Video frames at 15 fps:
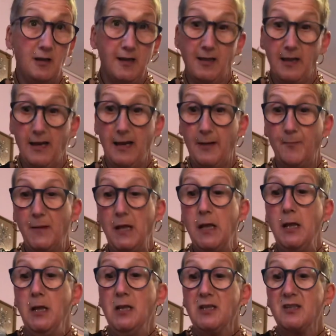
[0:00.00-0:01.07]
like that.
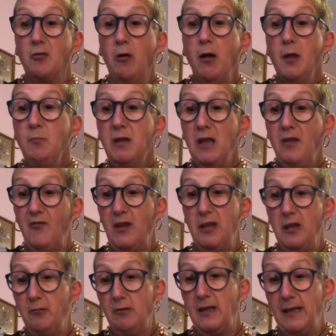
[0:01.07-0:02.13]
So I'm
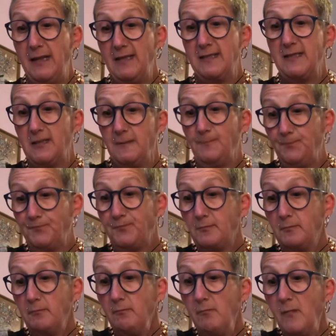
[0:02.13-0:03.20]
giving you this
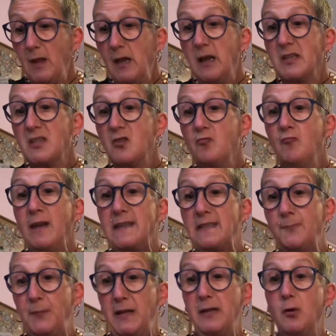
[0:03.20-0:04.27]
as the
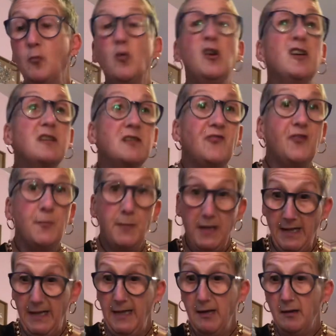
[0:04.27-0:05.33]
recipe that works for
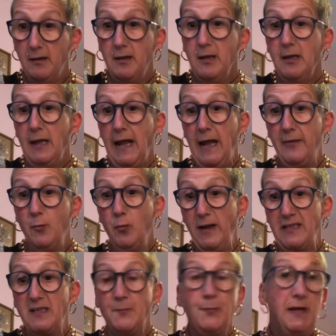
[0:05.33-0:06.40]
me and the
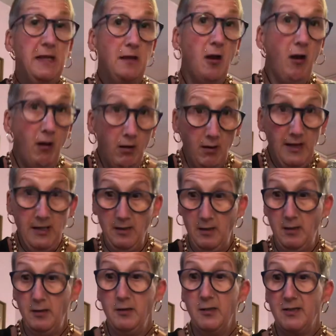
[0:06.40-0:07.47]
recipe that I
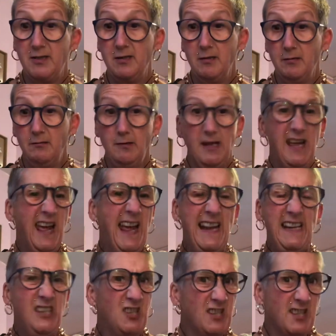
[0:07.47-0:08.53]
learned
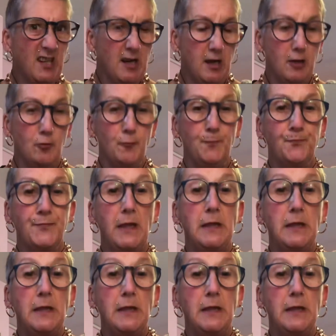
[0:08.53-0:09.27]
ages ago.